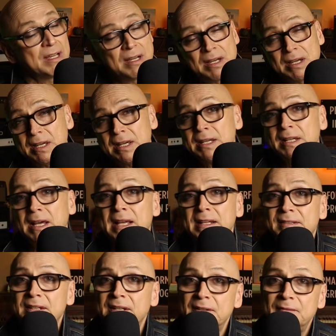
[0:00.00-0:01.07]
I
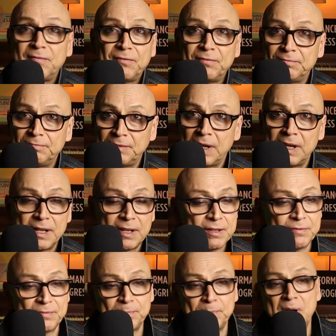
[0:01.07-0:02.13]
did
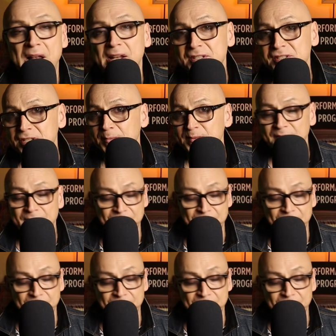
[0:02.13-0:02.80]
polish up the